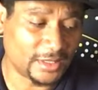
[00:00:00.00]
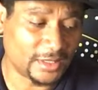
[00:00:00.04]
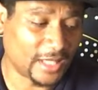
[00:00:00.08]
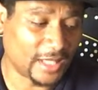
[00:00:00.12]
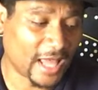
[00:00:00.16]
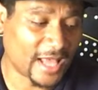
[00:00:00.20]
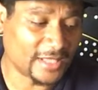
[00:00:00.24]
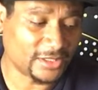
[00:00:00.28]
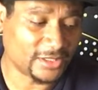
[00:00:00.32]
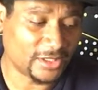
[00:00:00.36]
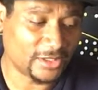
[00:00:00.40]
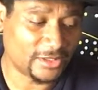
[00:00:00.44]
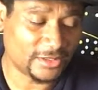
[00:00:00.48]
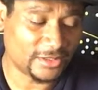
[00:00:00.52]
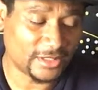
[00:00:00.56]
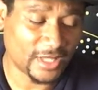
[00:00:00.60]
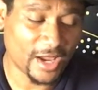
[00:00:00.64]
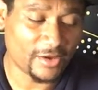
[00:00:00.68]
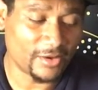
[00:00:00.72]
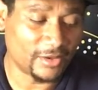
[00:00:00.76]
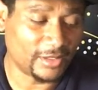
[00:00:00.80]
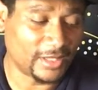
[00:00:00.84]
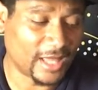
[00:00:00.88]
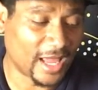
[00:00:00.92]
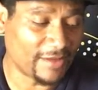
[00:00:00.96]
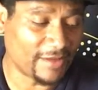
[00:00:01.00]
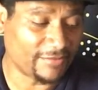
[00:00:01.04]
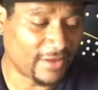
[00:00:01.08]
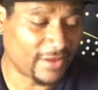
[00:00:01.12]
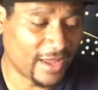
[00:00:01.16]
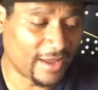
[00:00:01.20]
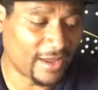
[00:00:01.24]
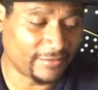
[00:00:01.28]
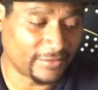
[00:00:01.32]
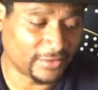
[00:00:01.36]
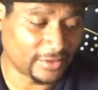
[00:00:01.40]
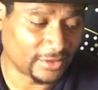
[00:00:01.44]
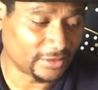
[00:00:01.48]
to last and you stay in your life
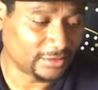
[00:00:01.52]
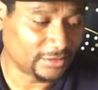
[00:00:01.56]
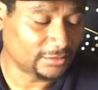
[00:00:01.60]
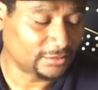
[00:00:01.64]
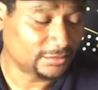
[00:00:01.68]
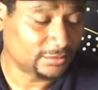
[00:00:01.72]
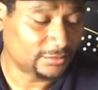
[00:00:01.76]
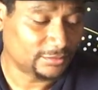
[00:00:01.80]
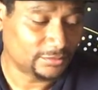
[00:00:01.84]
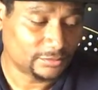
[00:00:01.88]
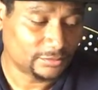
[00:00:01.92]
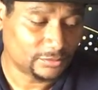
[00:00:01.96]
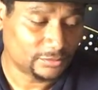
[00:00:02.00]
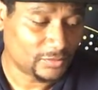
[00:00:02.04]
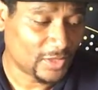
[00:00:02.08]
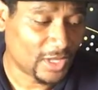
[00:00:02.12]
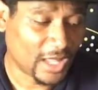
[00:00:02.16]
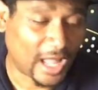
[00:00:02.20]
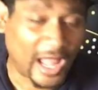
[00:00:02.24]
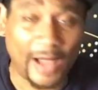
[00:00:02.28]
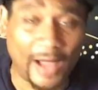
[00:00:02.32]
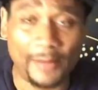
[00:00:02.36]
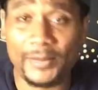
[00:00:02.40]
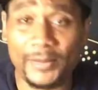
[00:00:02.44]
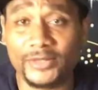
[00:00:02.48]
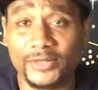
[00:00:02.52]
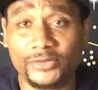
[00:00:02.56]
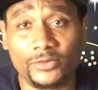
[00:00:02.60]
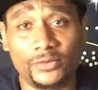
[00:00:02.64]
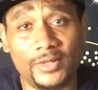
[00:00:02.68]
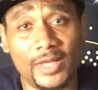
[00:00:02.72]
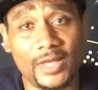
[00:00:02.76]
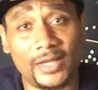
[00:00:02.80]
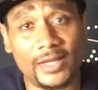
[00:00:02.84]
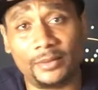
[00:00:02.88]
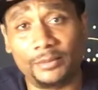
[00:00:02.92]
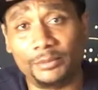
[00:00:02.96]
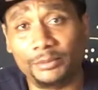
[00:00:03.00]
forever. I've been through
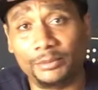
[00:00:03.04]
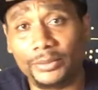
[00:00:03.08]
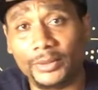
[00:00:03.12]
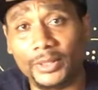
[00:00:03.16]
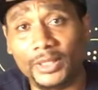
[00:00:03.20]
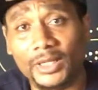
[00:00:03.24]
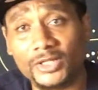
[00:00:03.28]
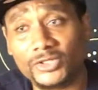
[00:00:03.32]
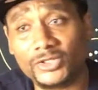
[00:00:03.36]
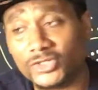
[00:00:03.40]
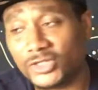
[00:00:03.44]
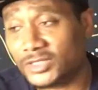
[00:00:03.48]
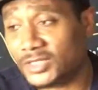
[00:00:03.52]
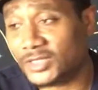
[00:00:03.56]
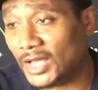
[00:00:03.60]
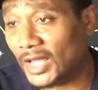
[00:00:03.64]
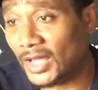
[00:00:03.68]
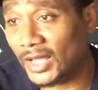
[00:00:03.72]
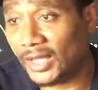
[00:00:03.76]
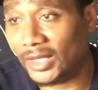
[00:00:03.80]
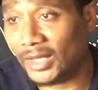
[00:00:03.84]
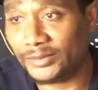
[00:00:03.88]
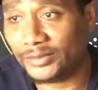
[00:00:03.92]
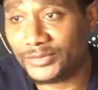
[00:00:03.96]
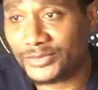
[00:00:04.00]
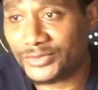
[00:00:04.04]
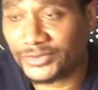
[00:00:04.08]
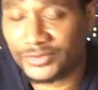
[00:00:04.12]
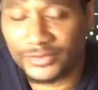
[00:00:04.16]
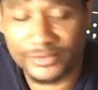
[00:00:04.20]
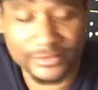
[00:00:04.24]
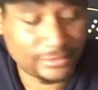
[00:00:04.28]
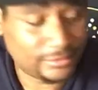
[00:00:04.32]
that a bunch of times.